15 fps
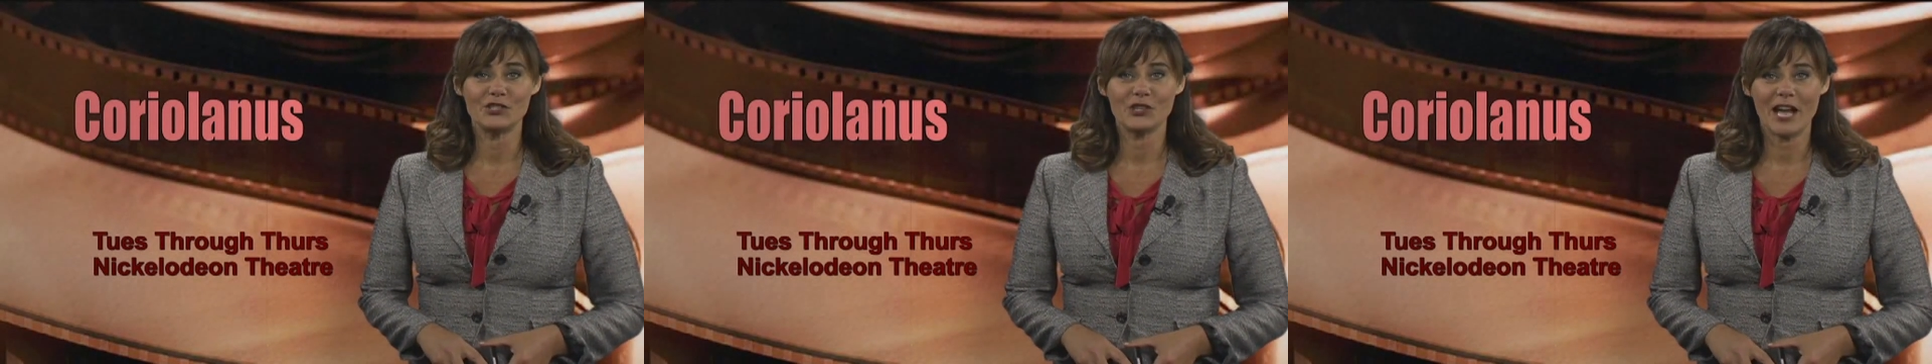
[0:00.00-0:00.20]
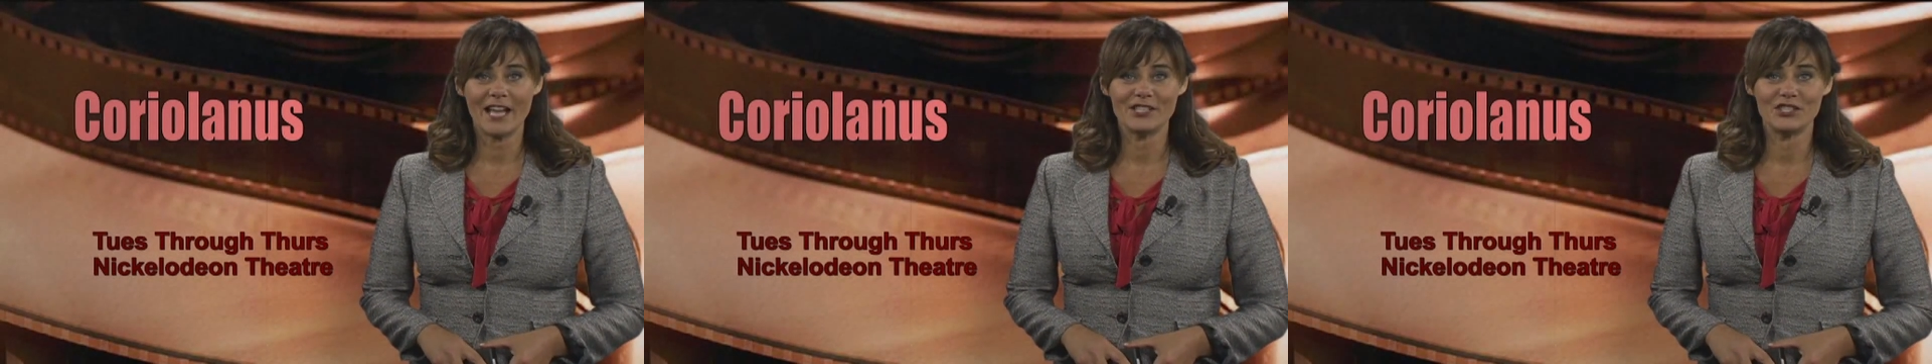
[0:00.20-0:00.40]

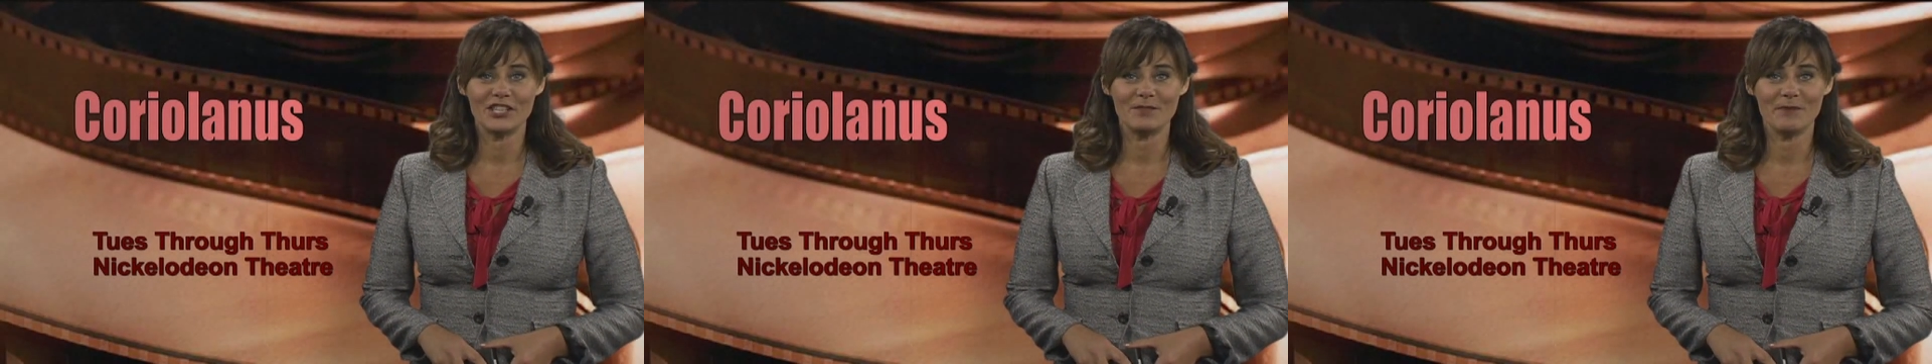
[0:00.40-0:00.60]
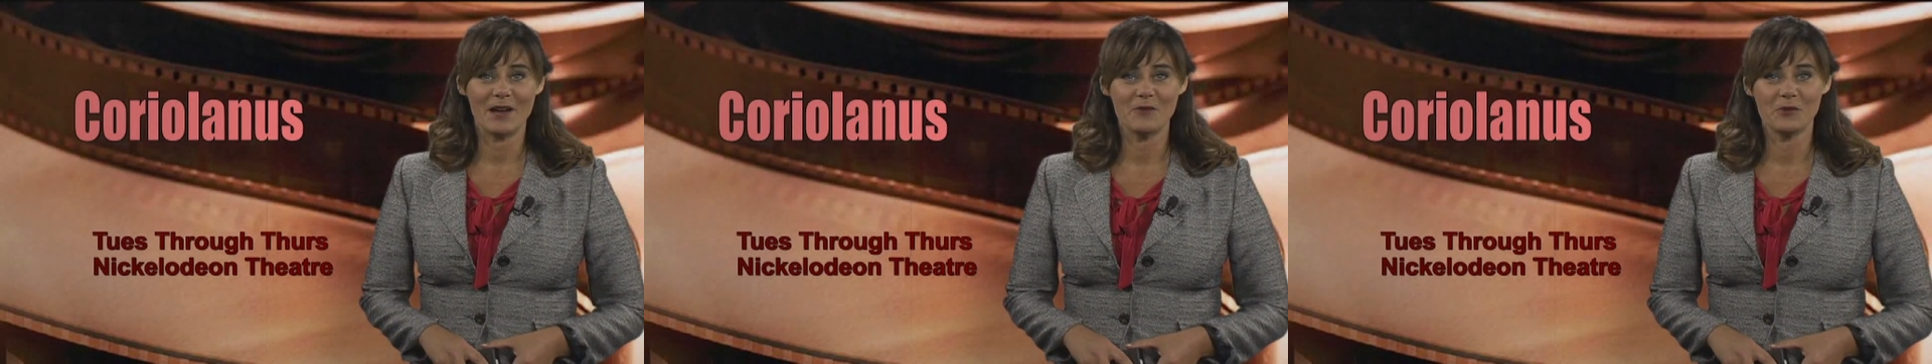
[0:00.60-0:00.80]

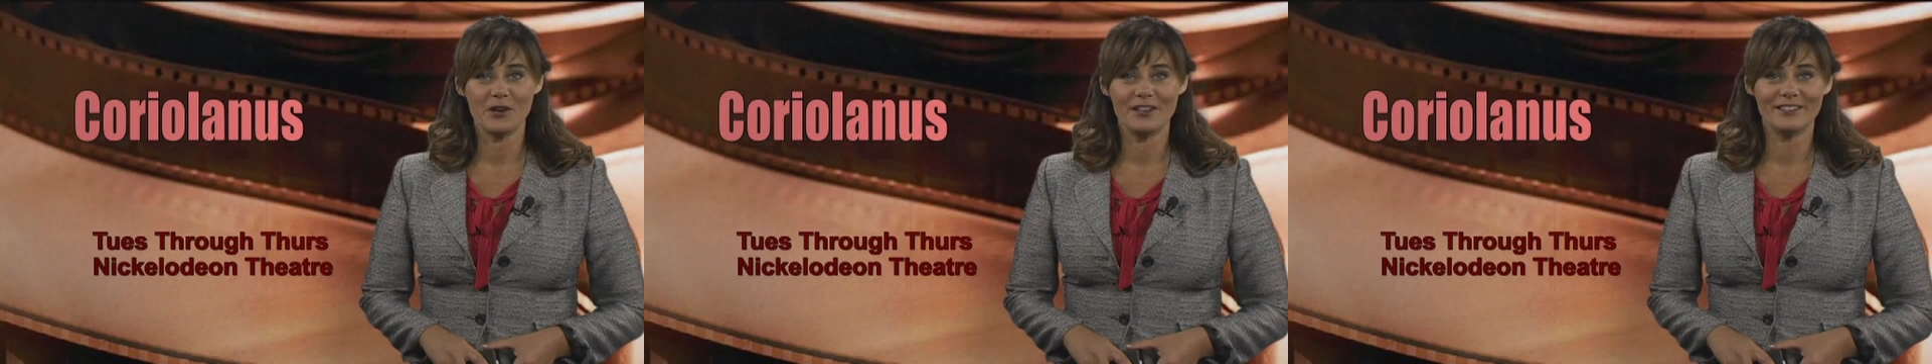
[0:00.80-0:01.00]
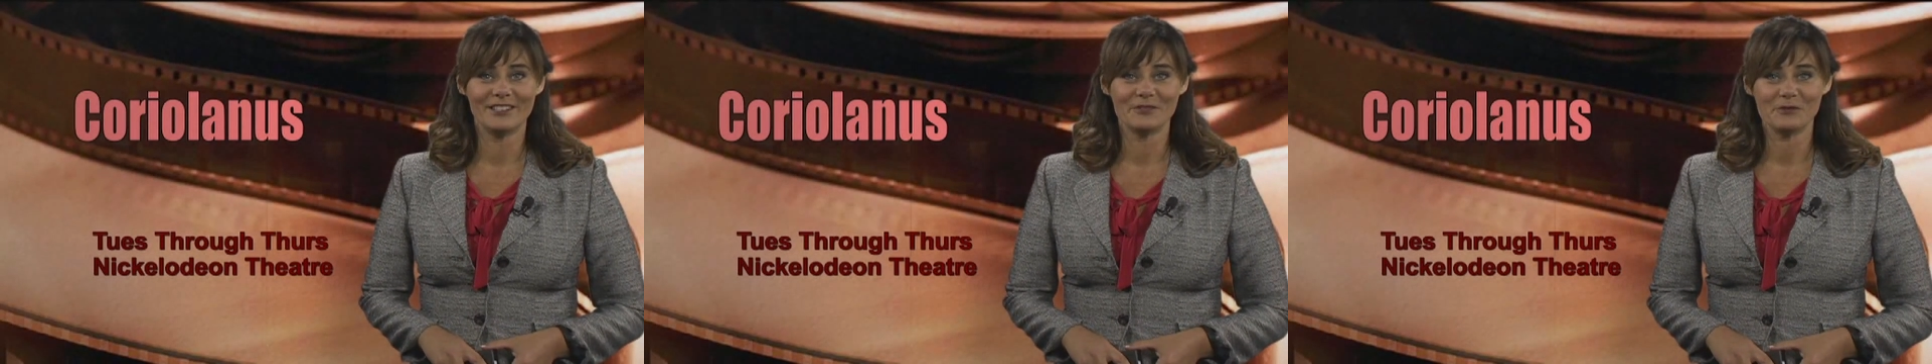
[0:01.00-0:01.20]
tragedy by
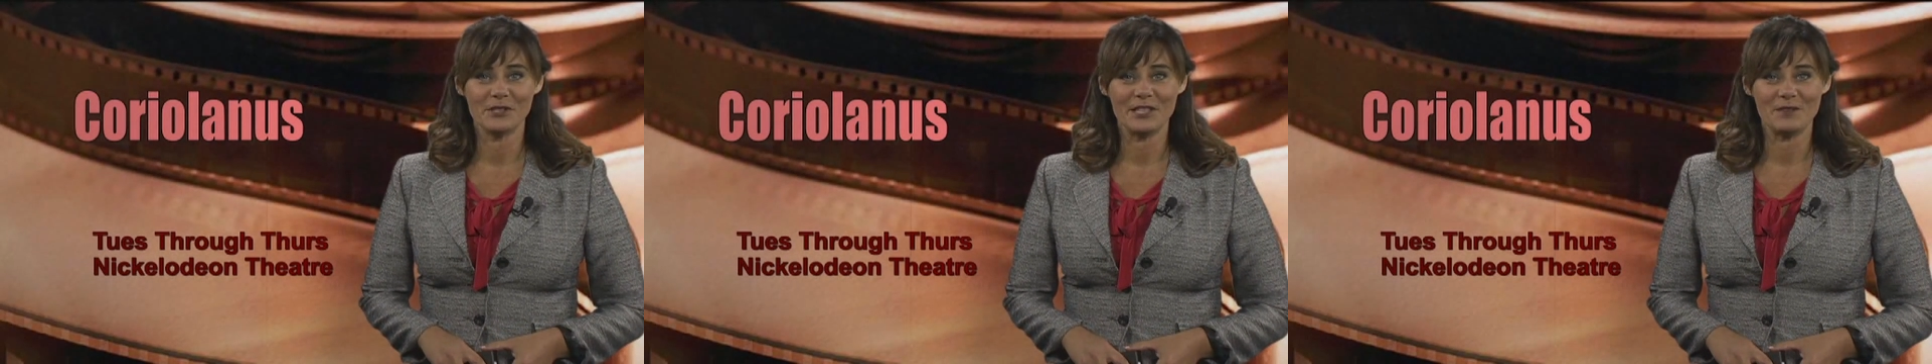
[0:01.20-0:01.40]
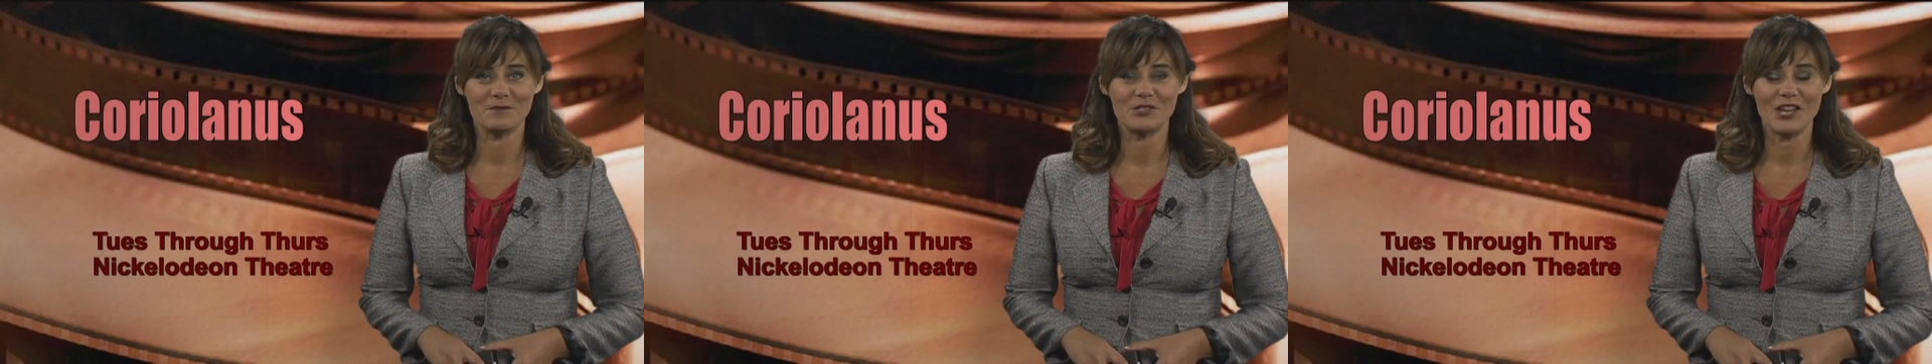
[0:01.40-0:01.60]
one
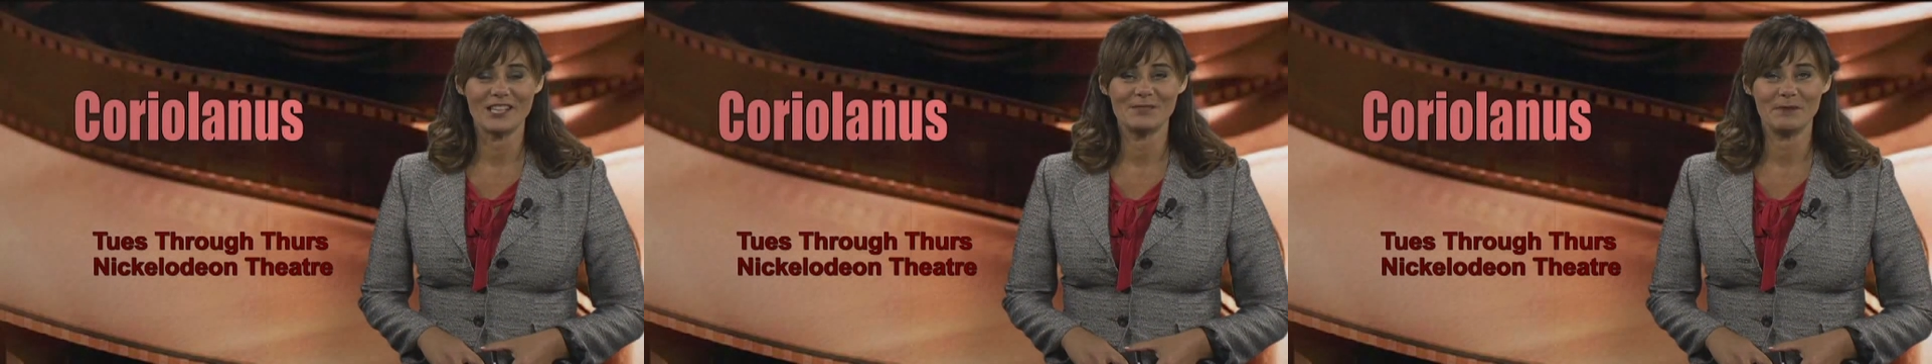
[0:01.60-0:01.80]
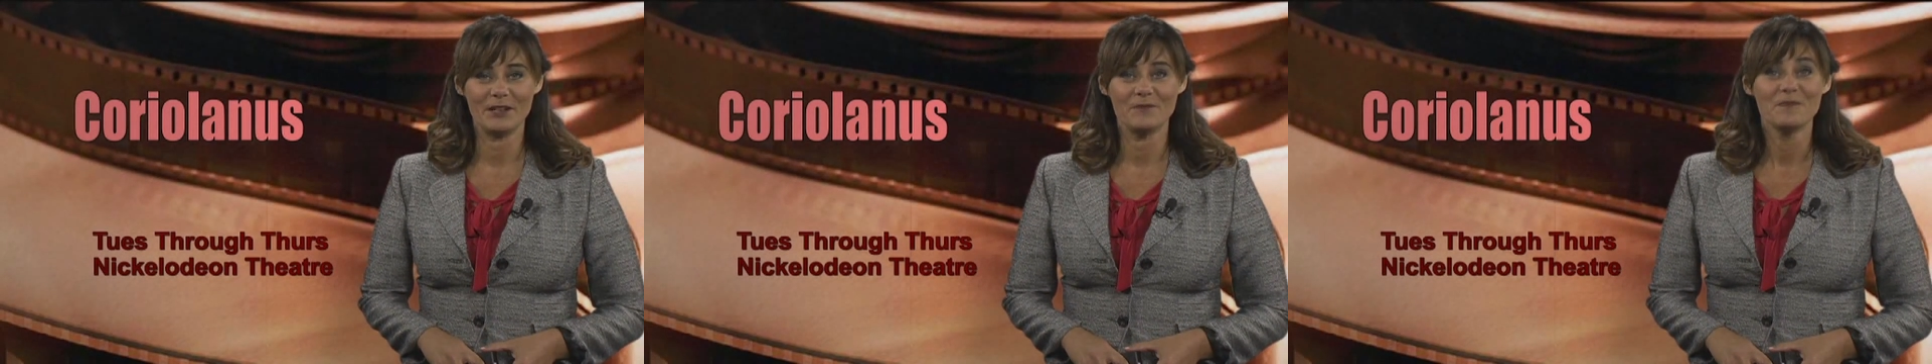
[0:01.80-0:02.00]
William
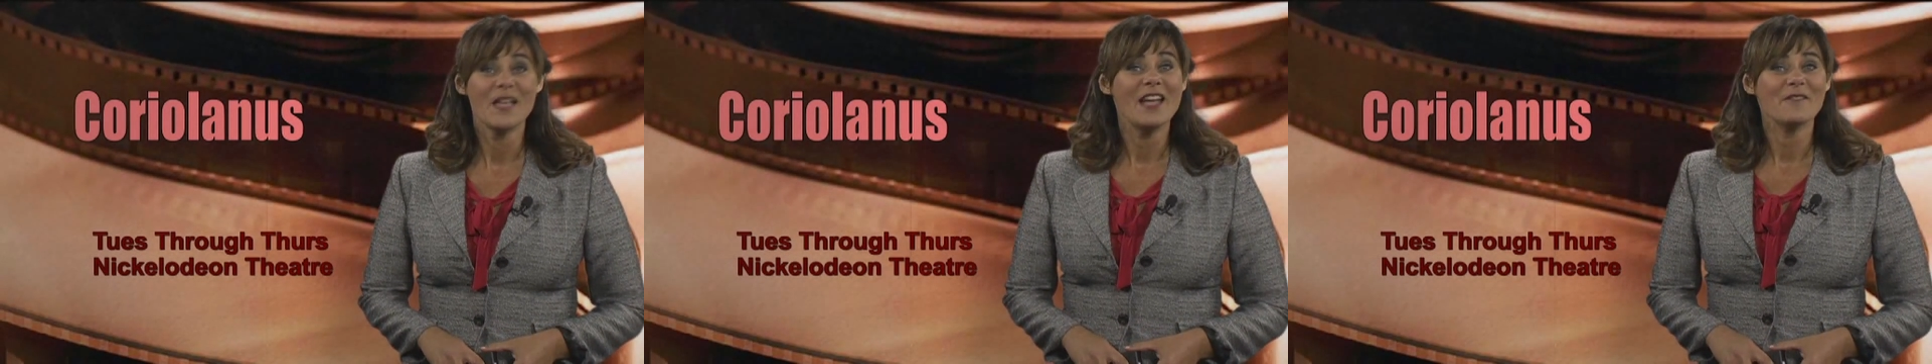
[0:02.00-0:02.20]
Shakespeare.